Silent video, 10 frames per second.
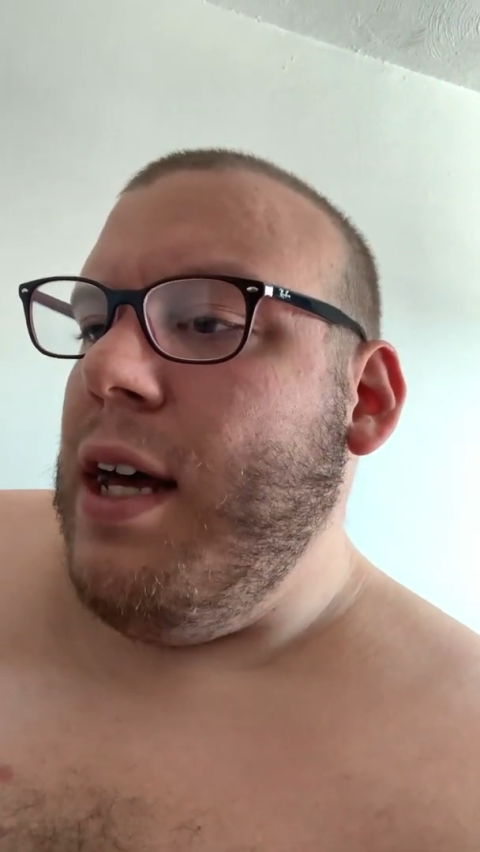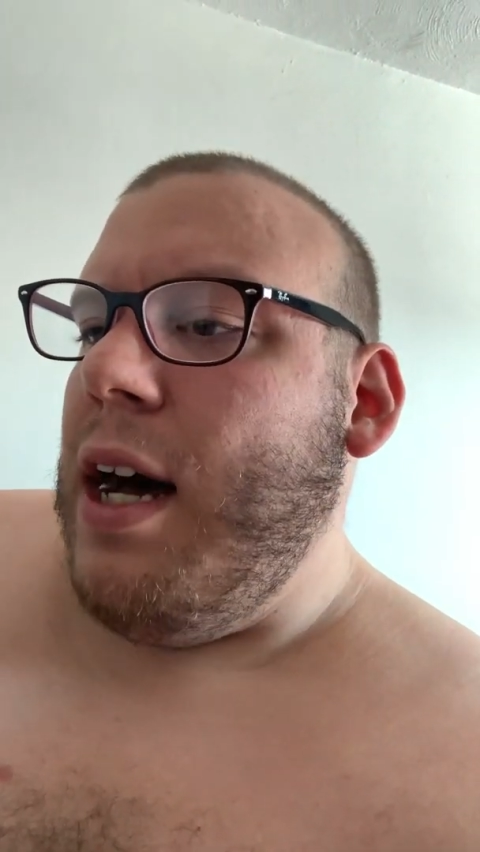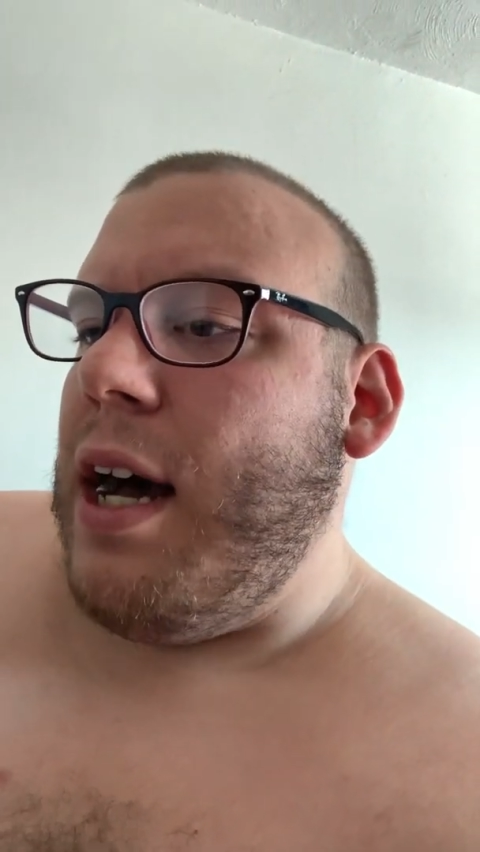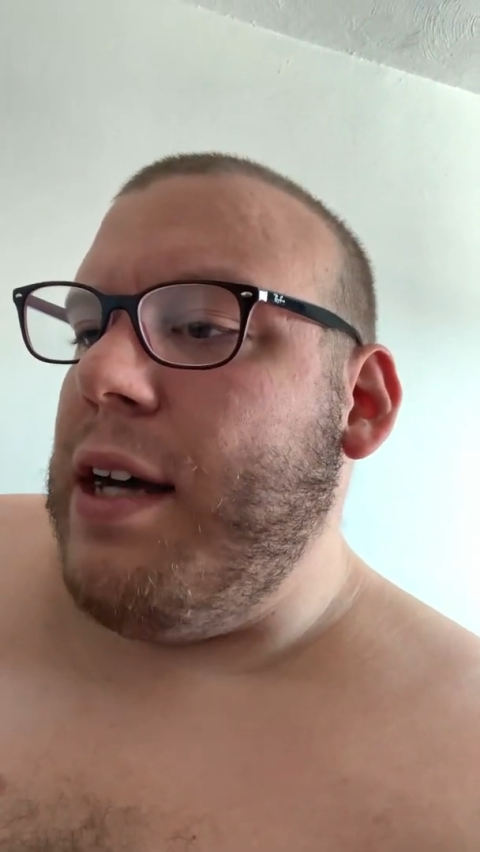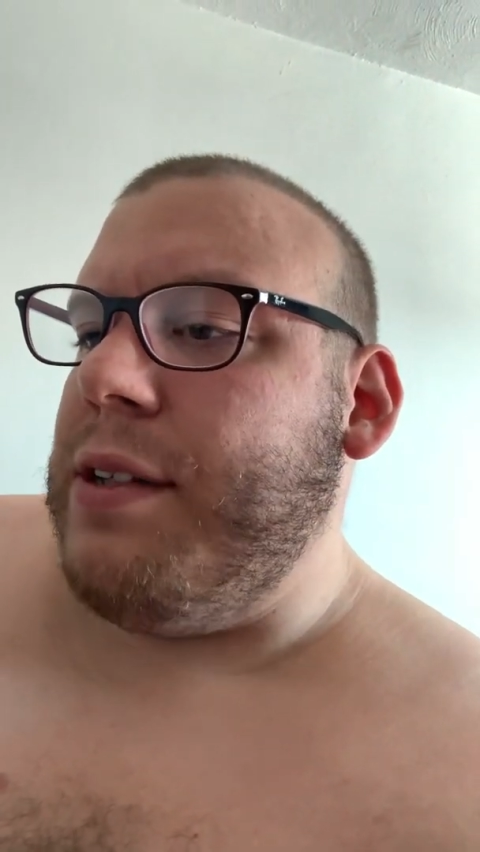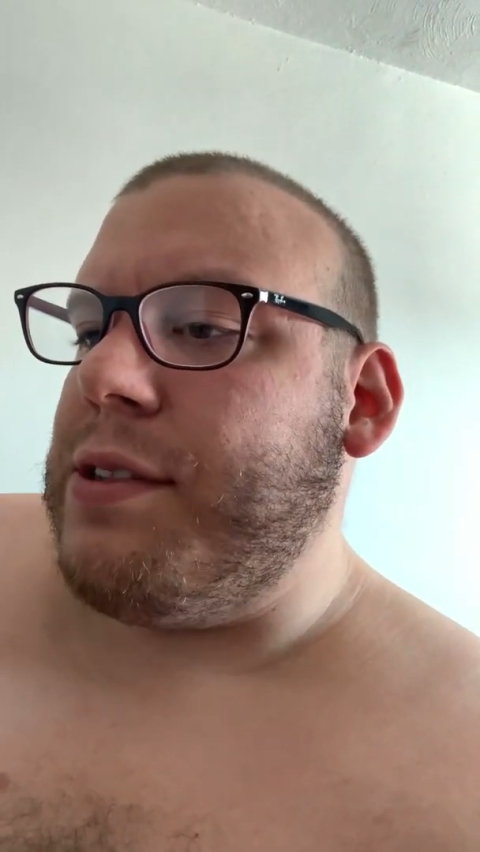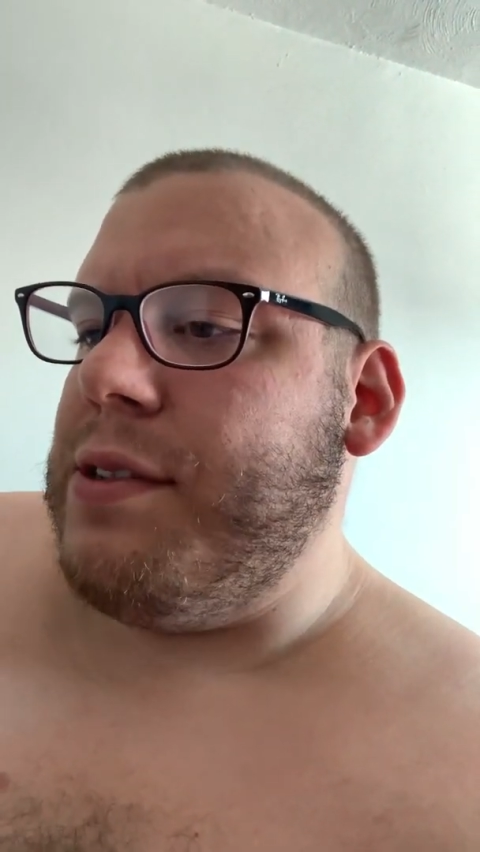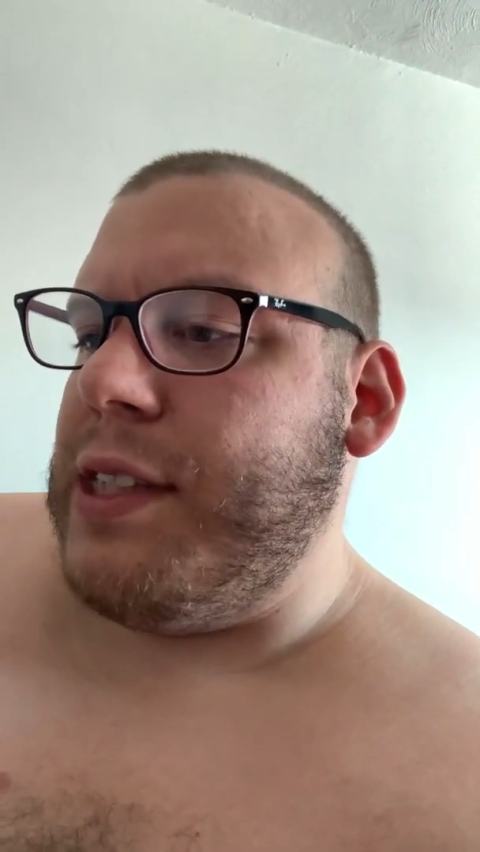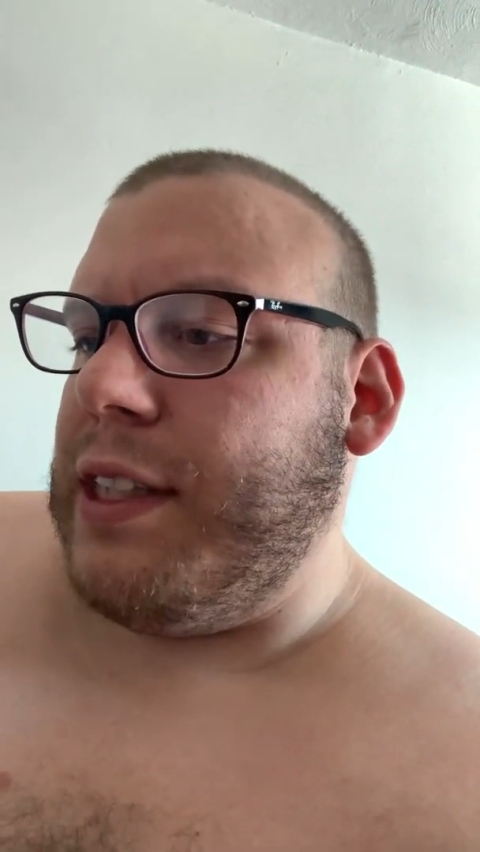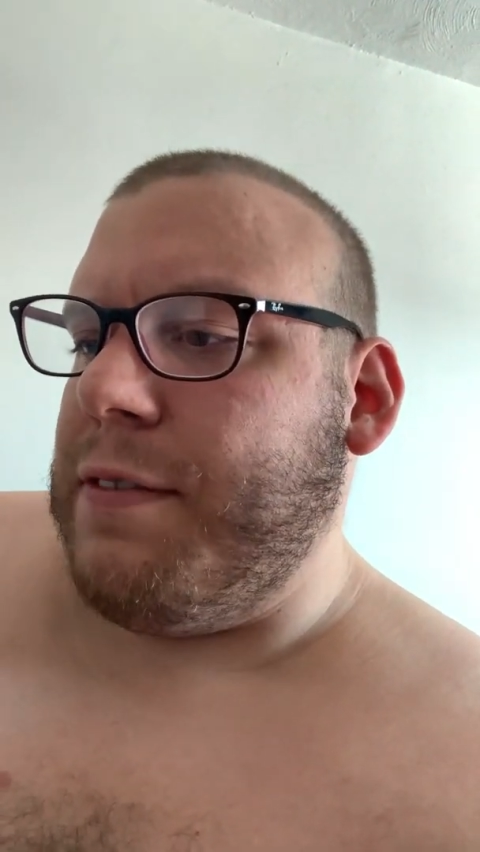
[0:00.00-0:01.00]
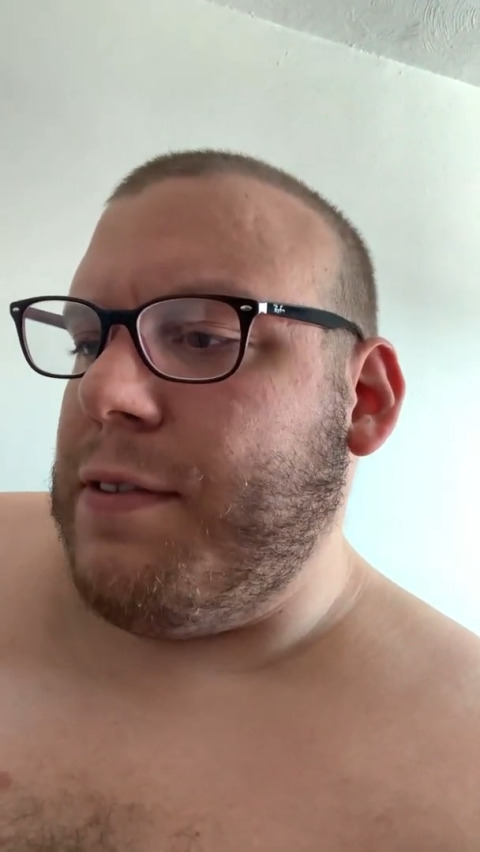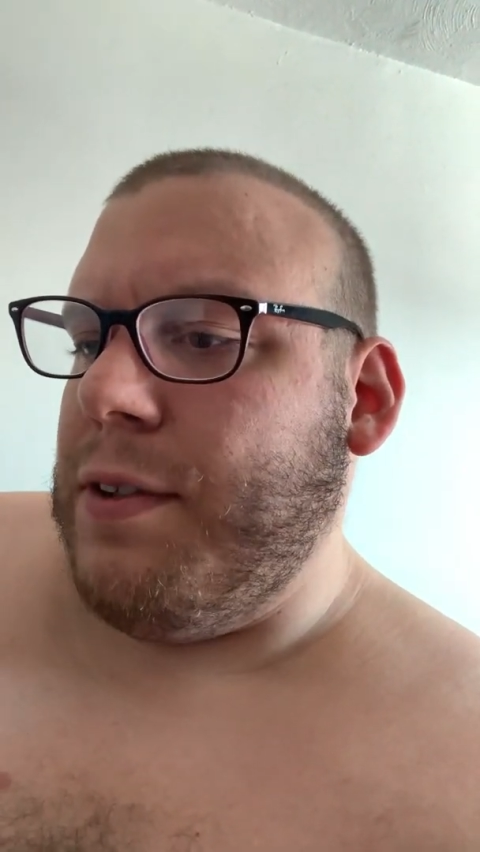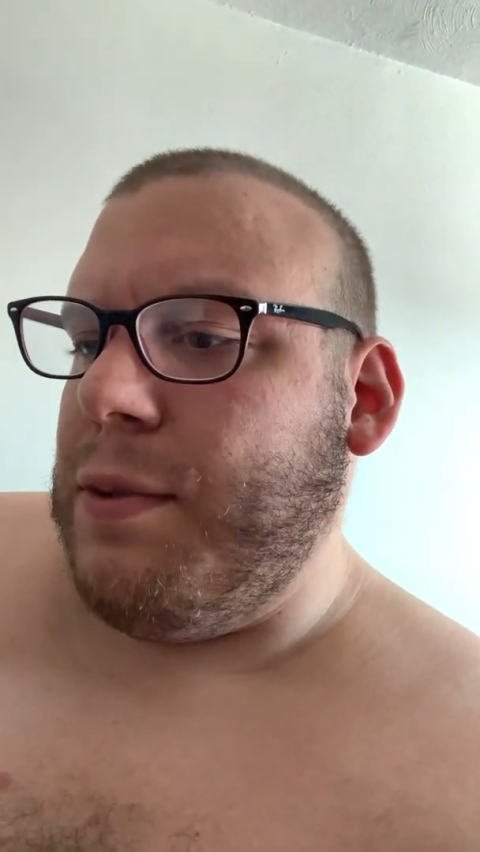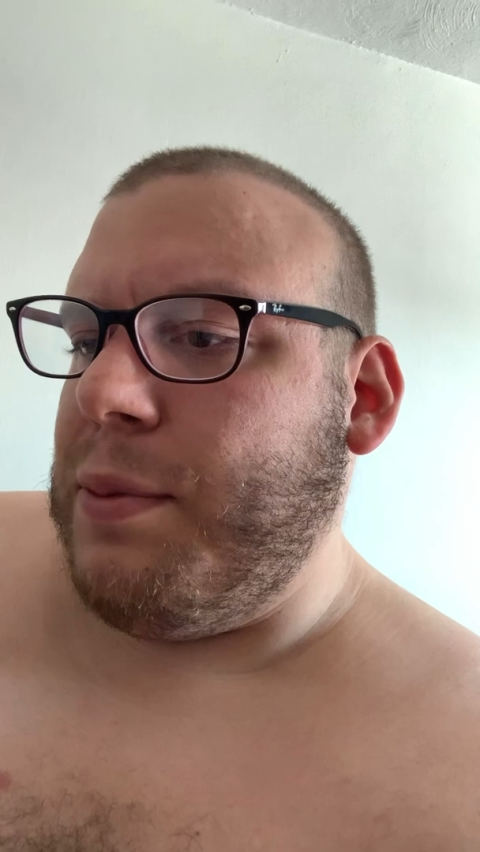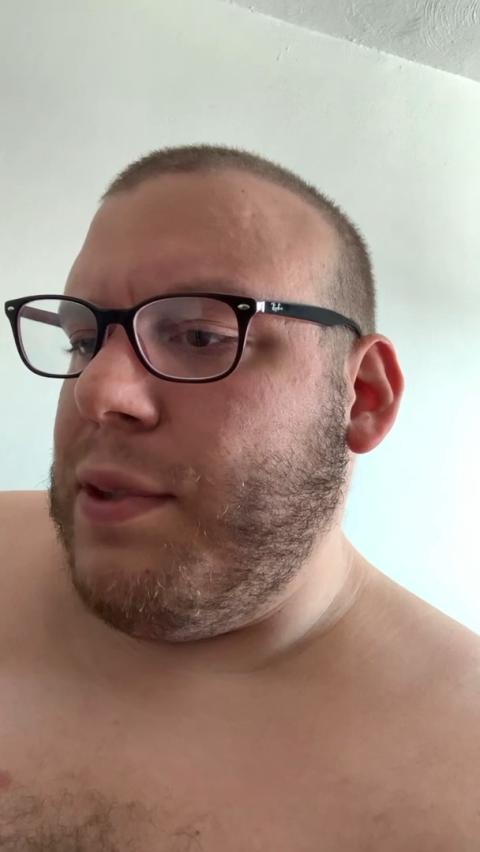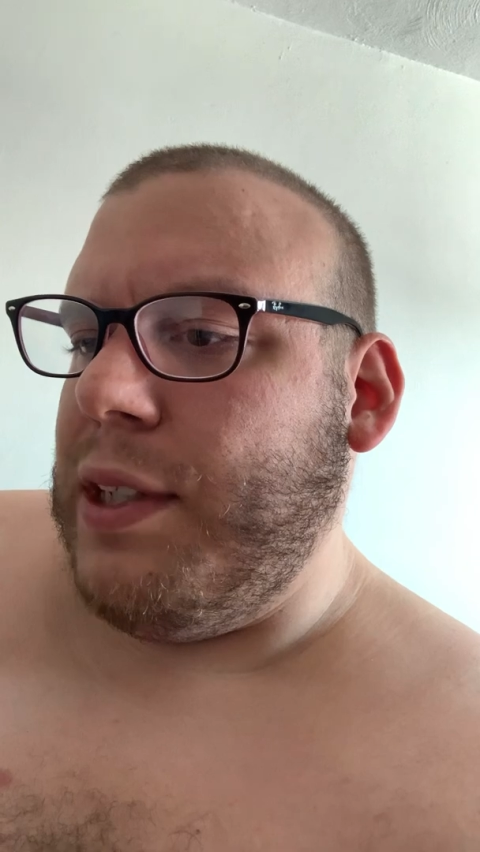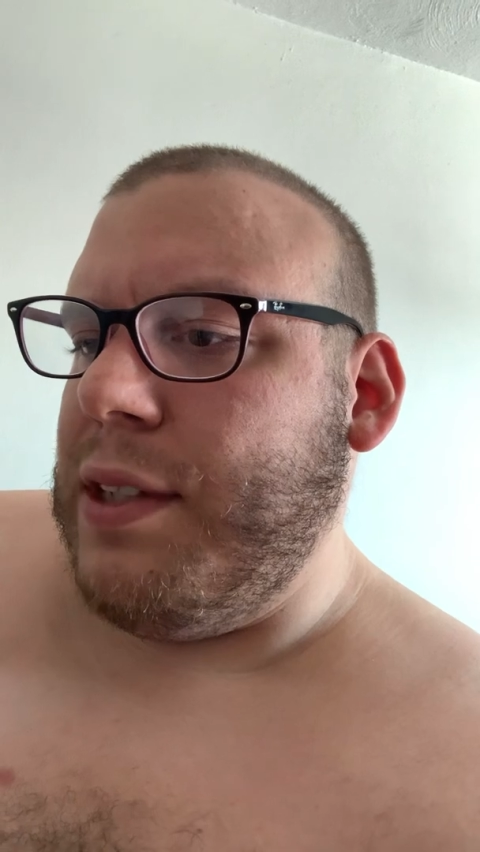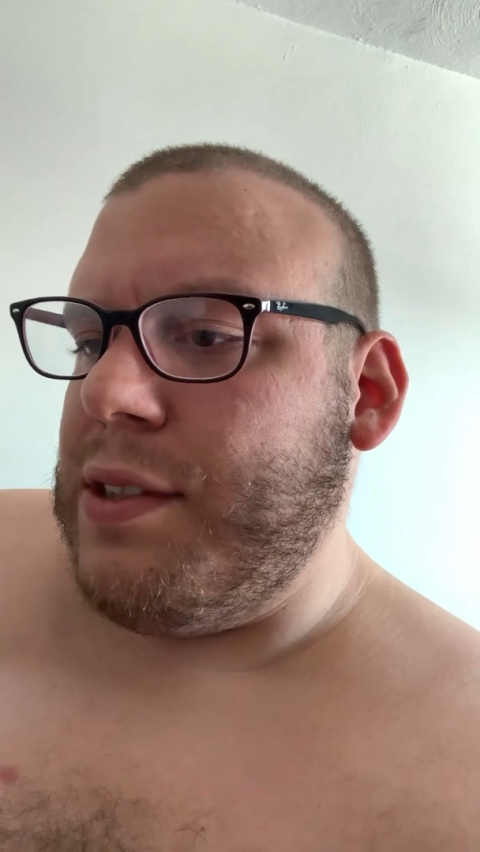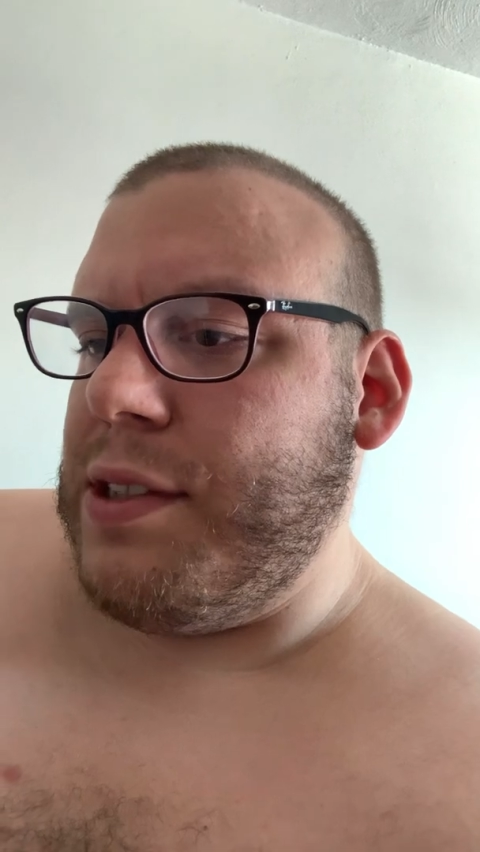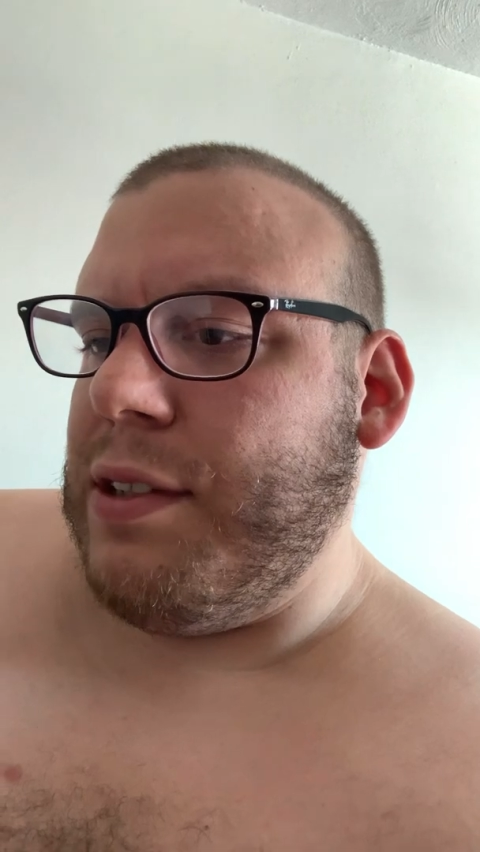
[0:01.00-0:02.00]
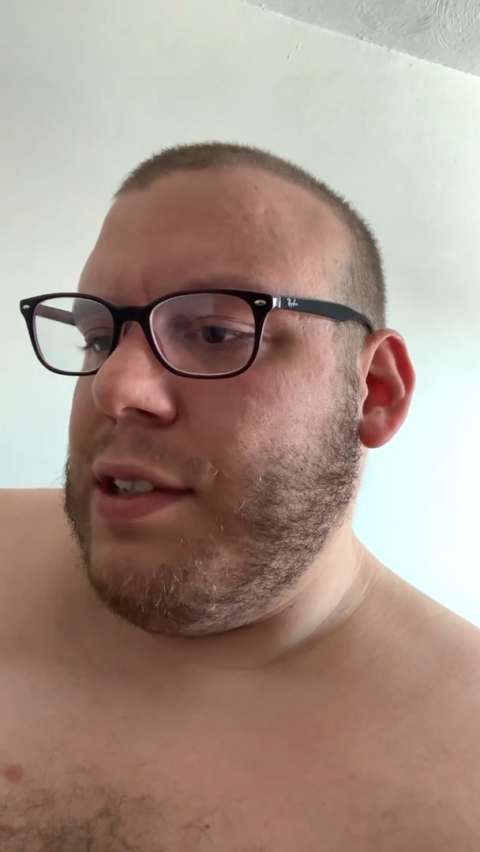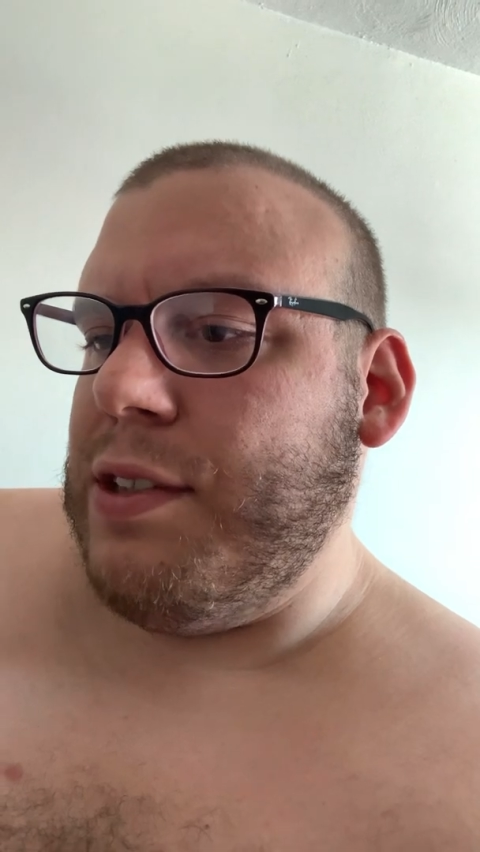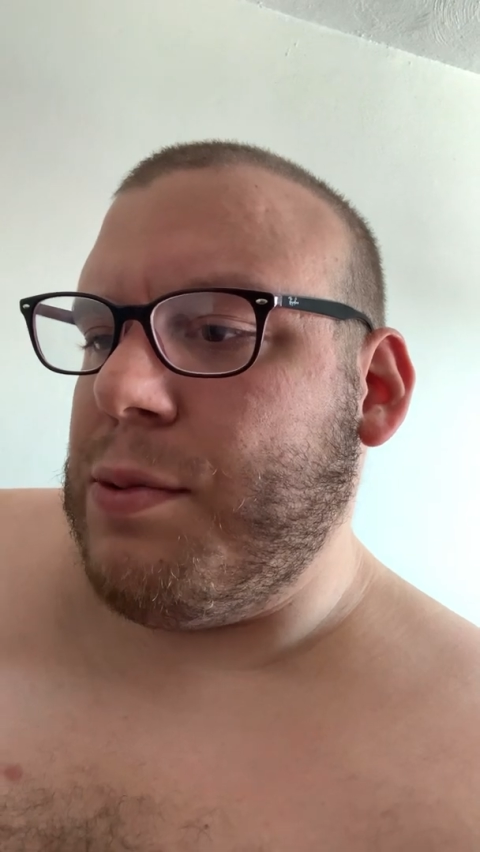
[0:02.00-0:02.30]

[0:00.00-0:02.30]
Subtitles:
I also think the focal point of the series